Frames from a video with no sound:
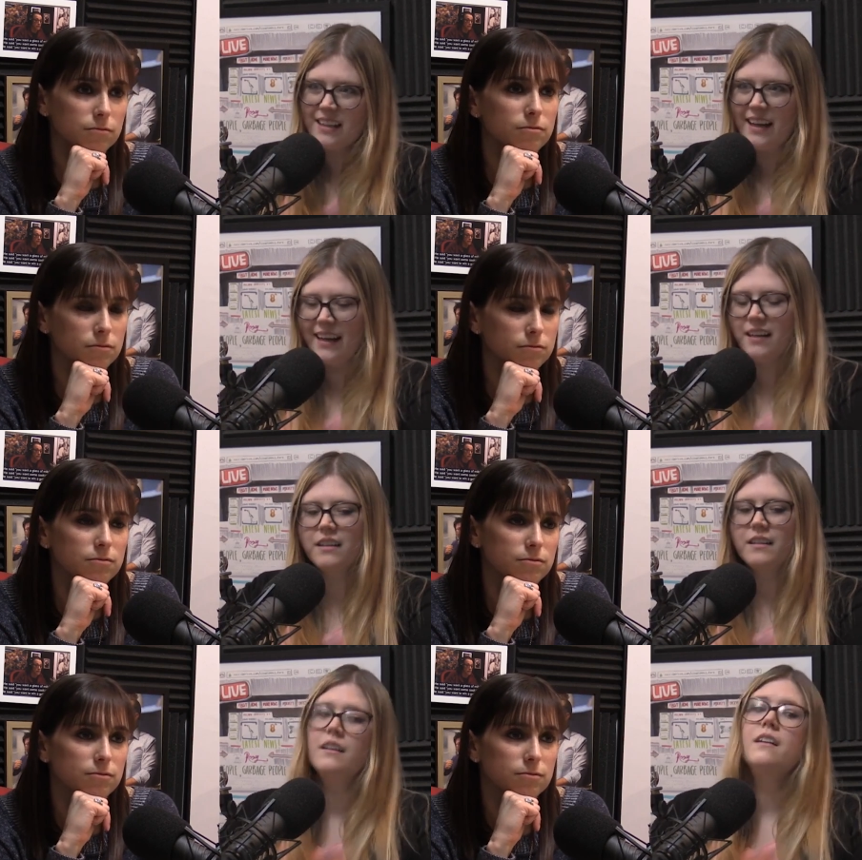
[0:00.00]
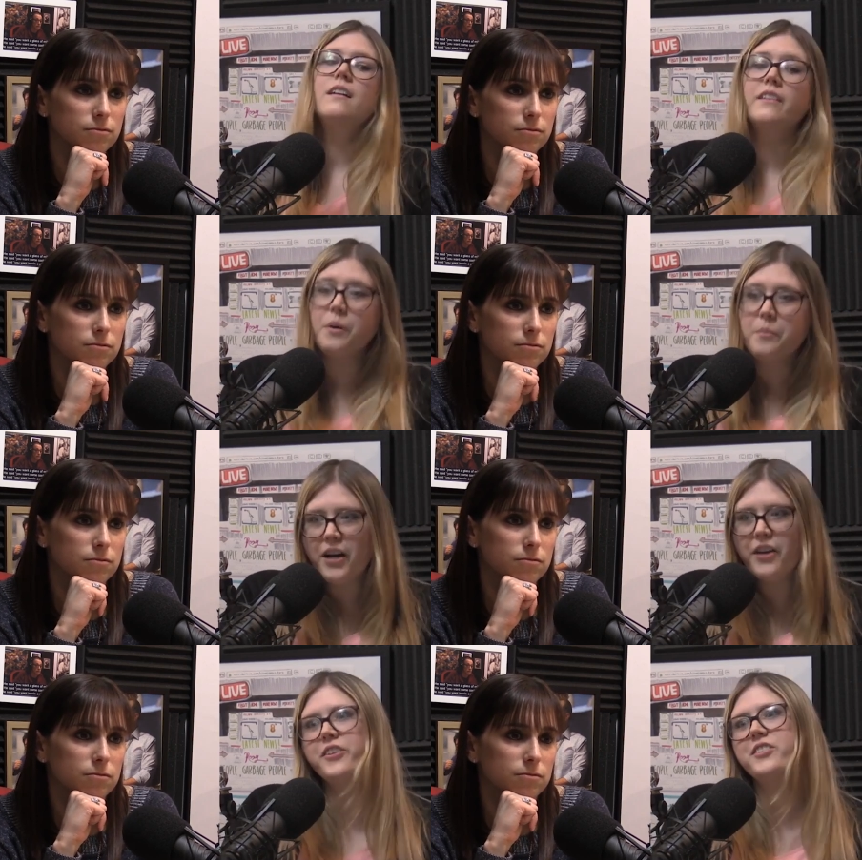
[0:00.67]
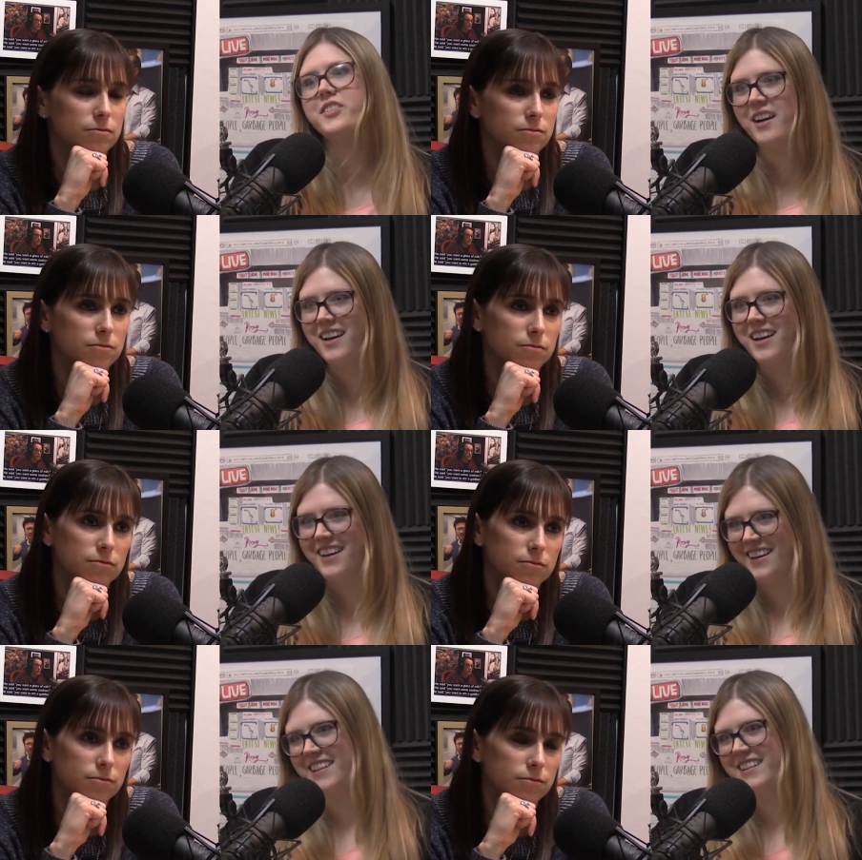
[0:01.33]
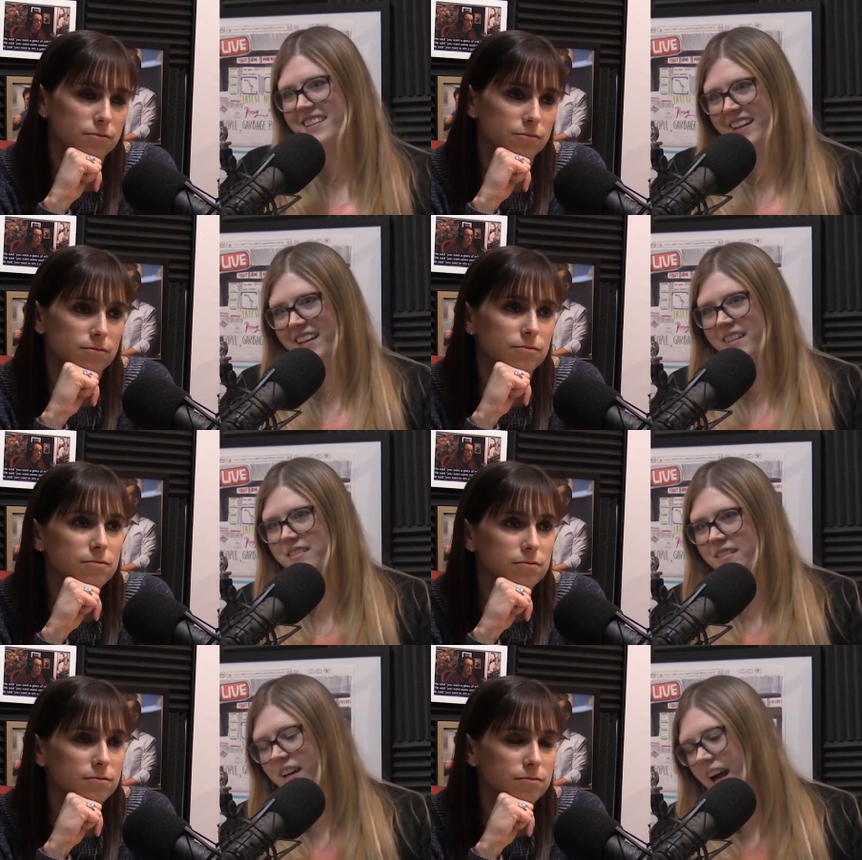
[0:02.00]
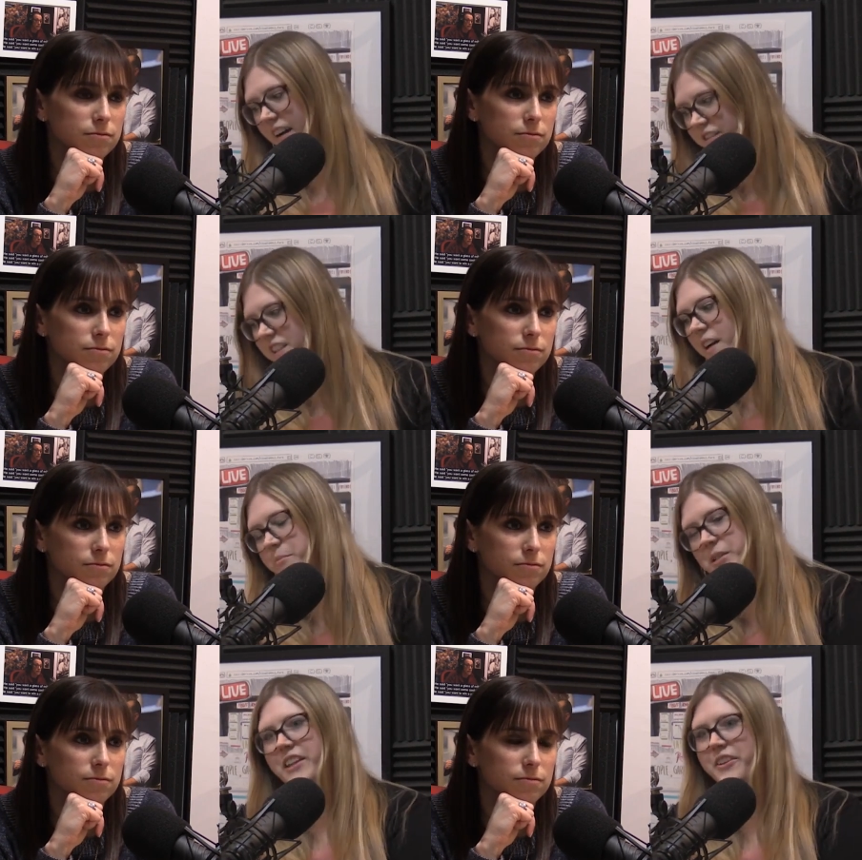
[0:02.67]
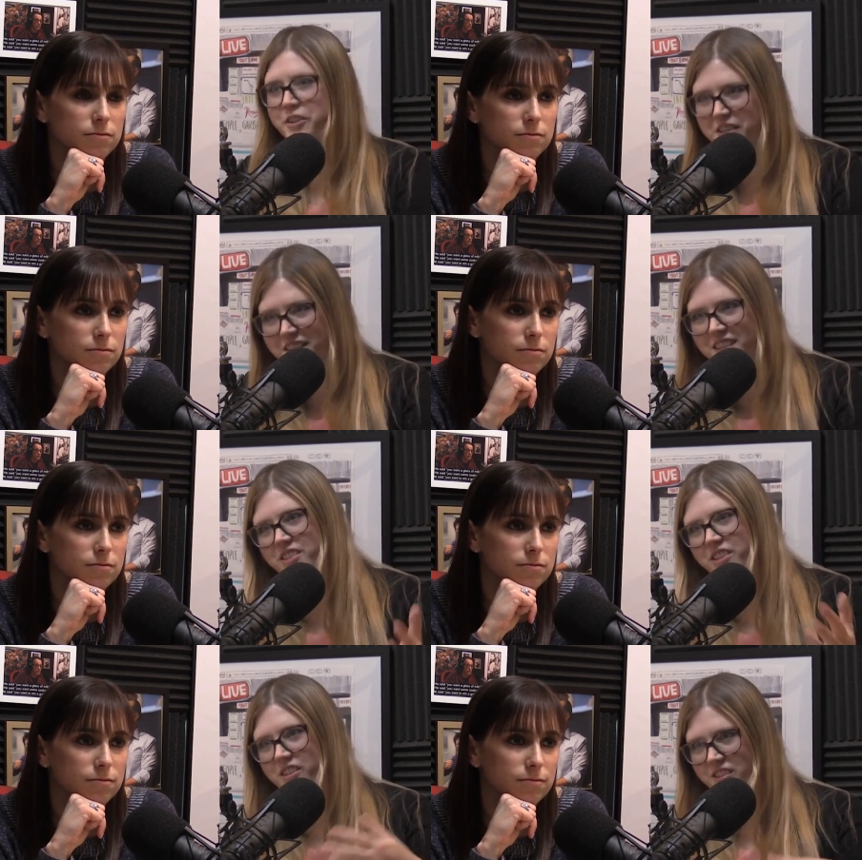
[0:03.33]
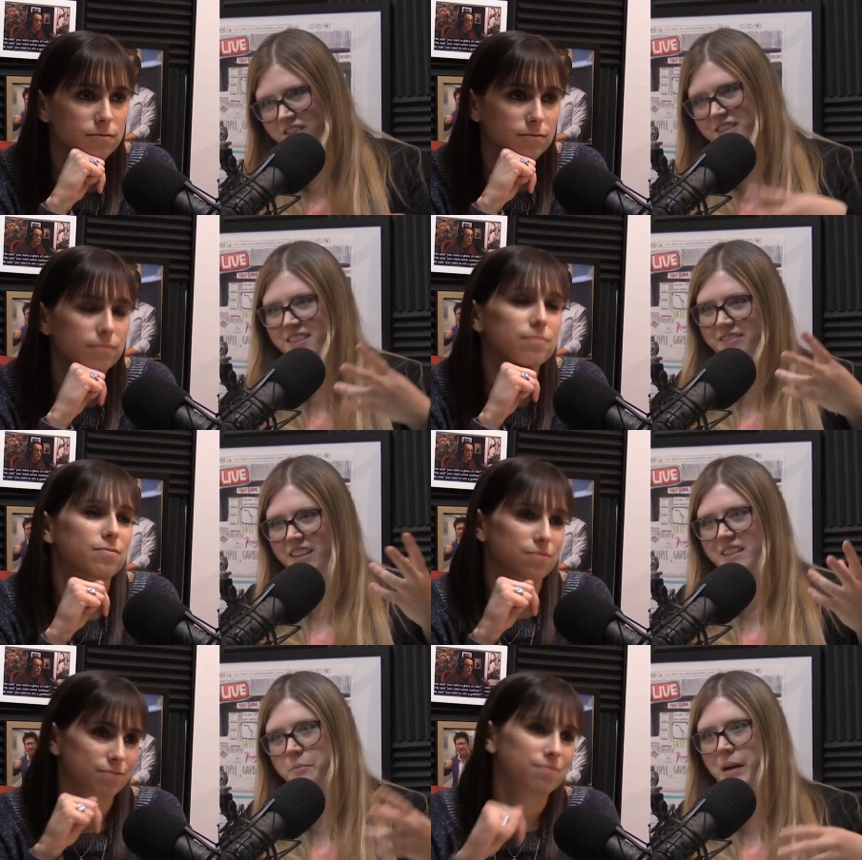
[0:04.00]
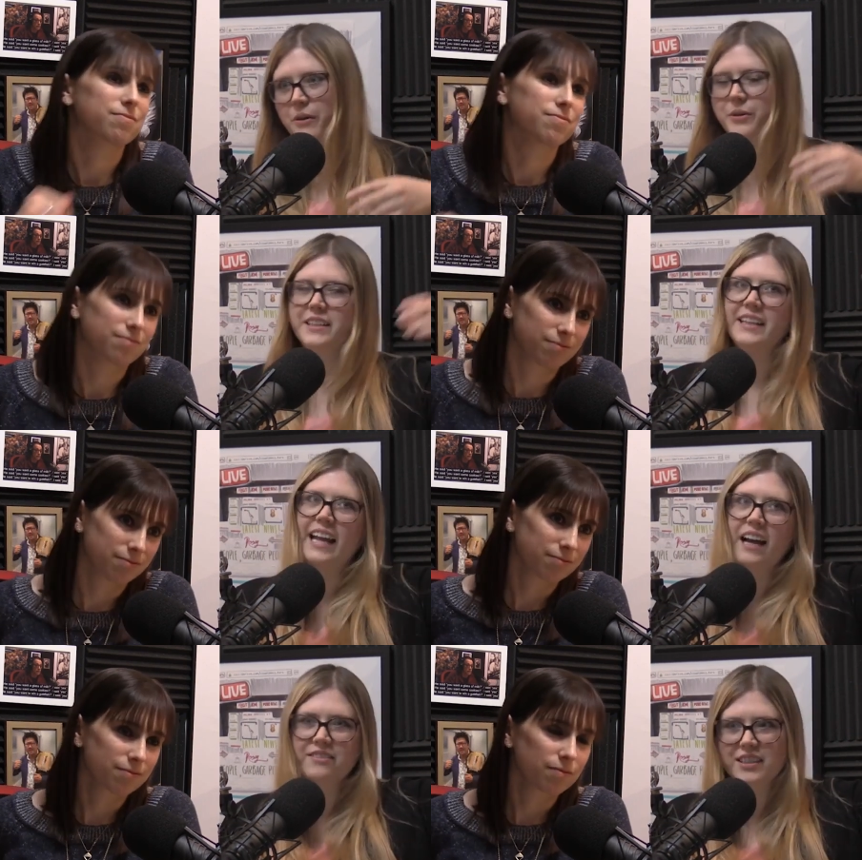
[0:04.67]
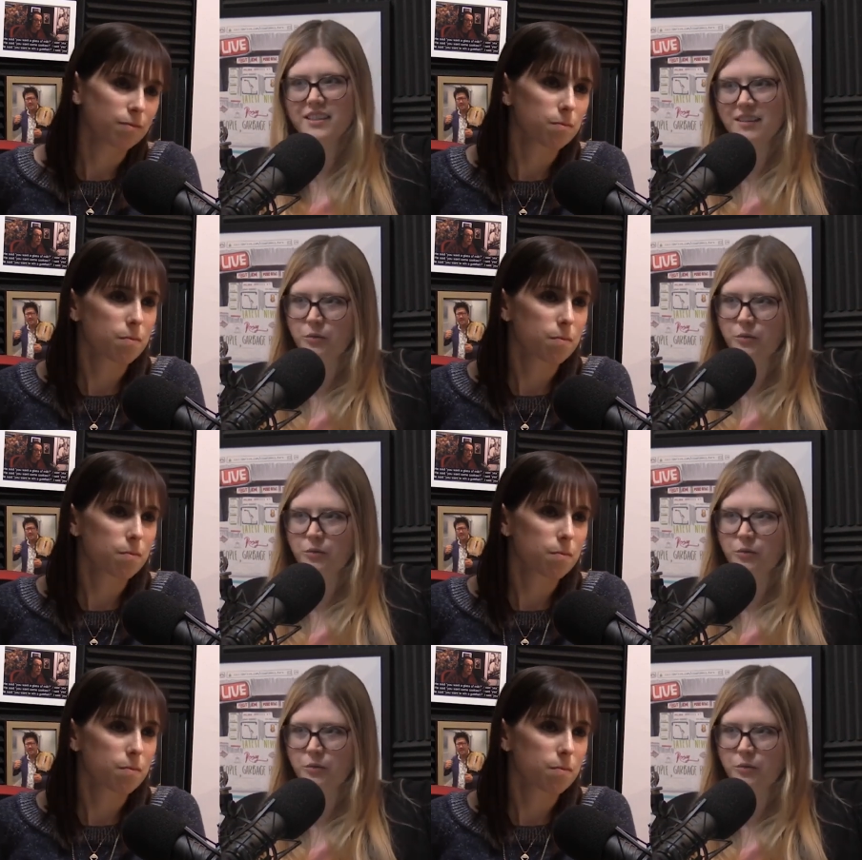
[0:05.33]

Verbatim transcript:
Speaker 1: like their mother died and they have to come together as sisters to find their power and they have a